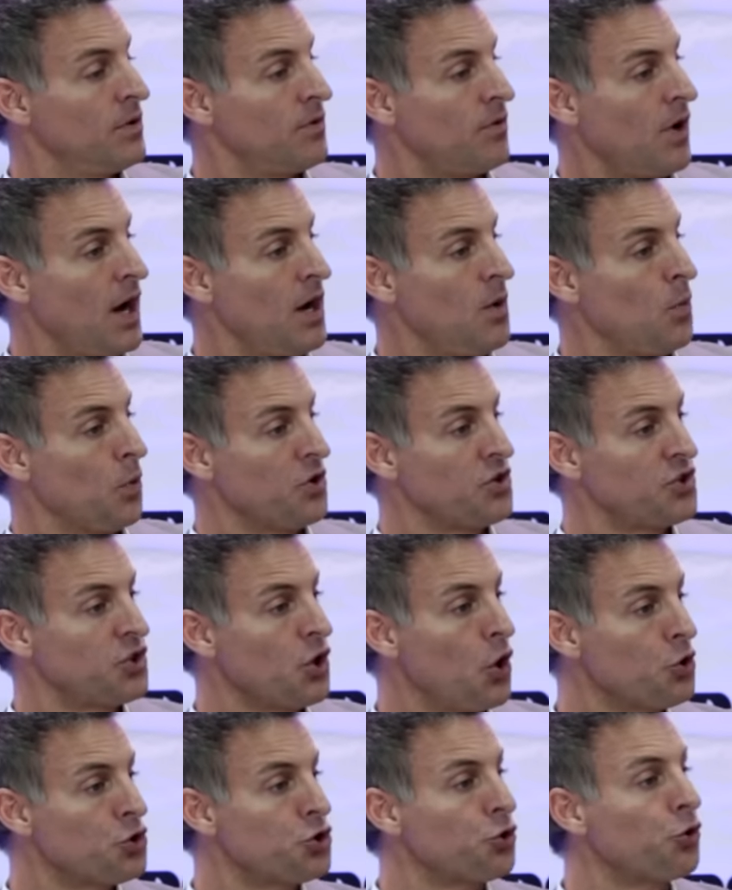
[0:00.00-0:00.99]
right? We're
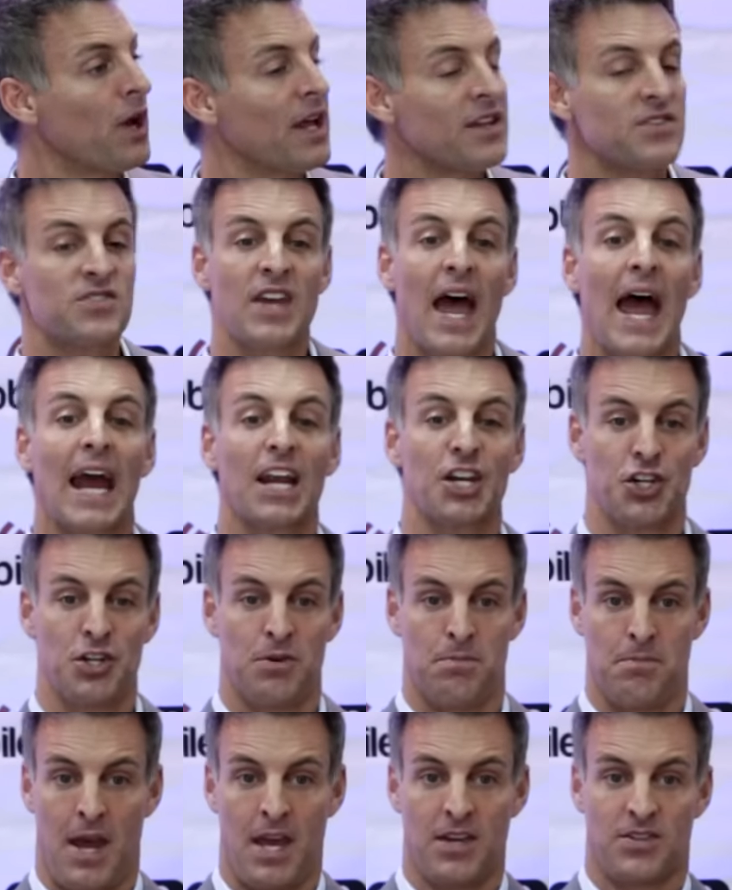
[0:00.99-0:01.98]
so
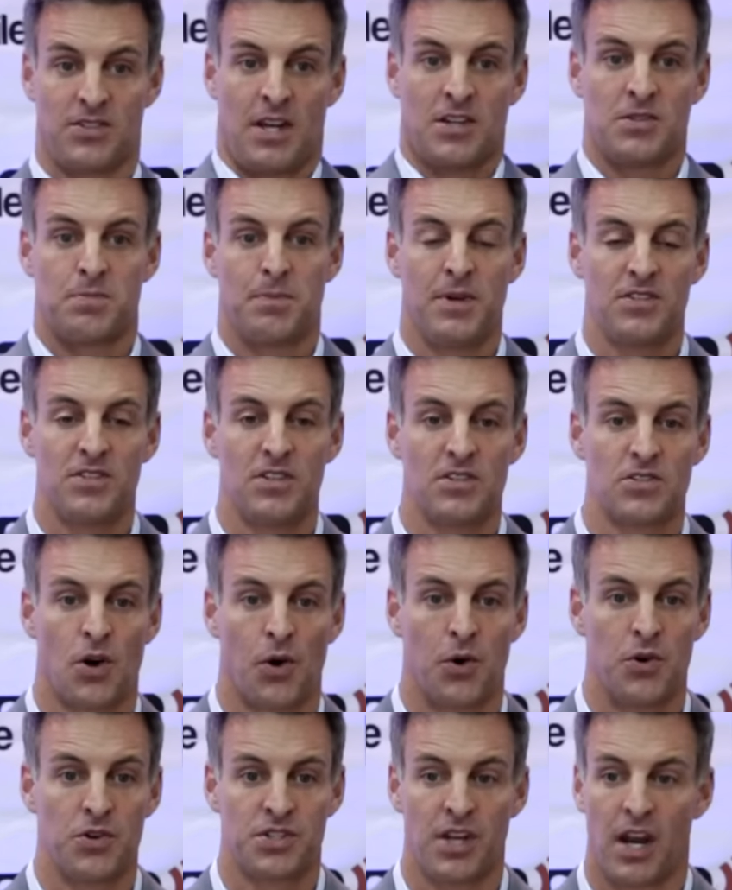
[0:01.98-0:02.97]
transaction-based as business
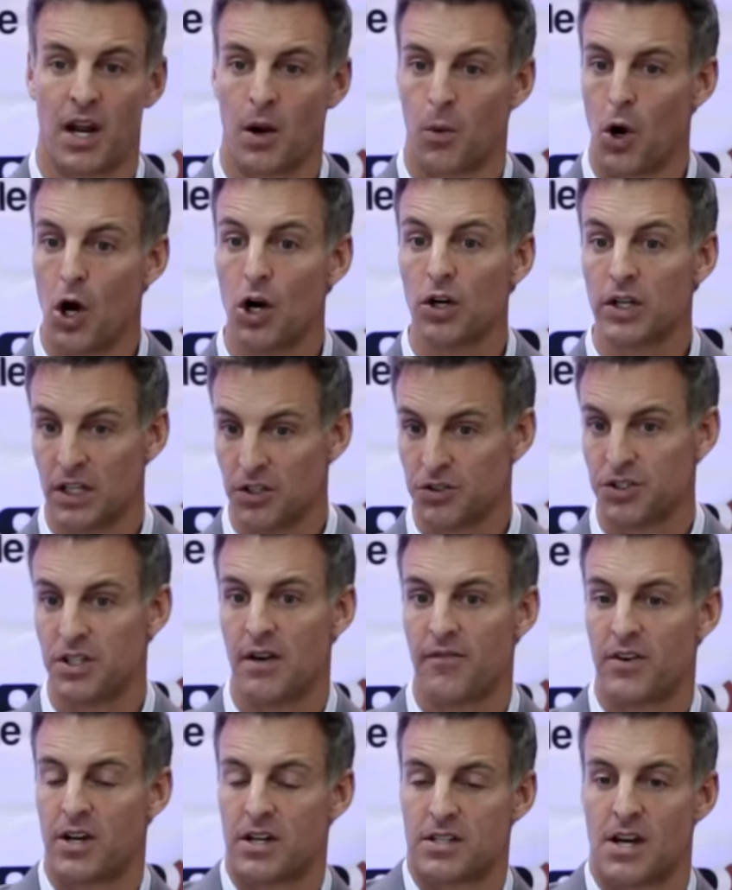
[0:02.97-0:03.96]
owners today, and we're all guilty
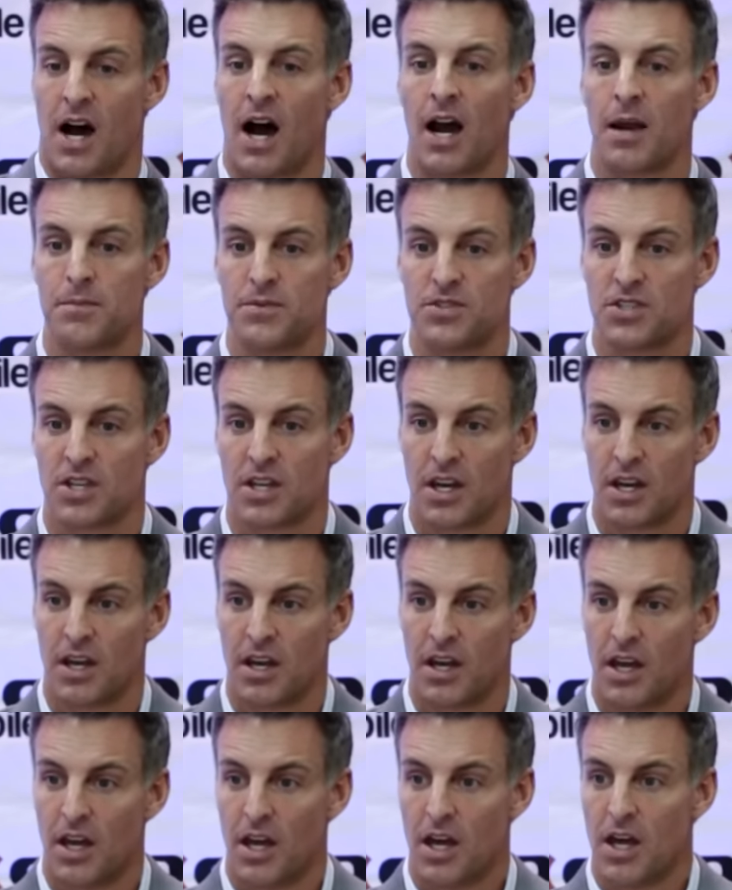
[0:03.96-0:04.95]
of it at times,
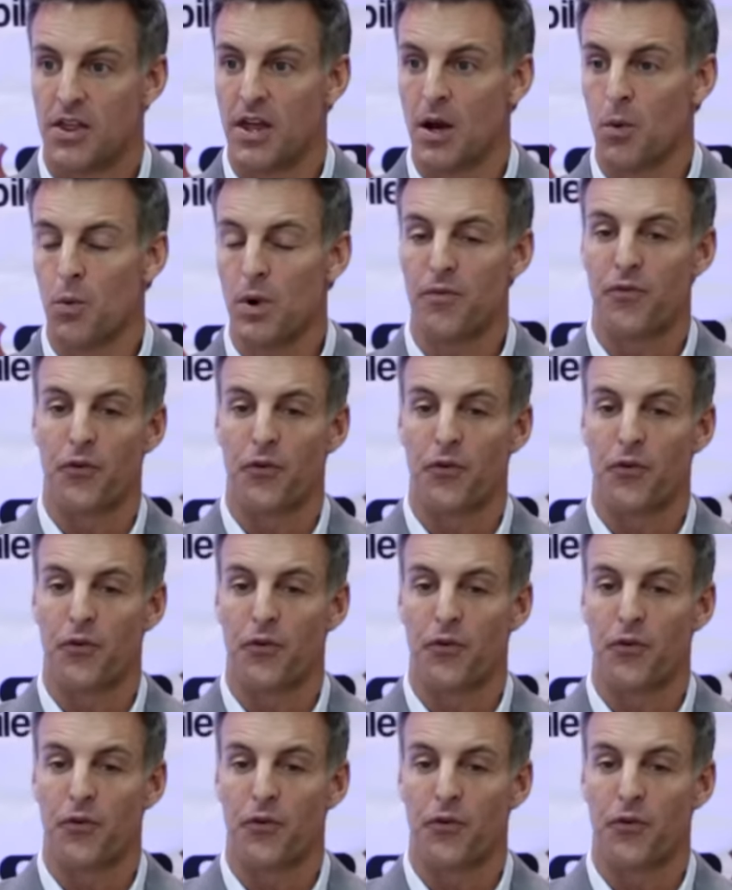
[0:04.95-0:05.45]
that we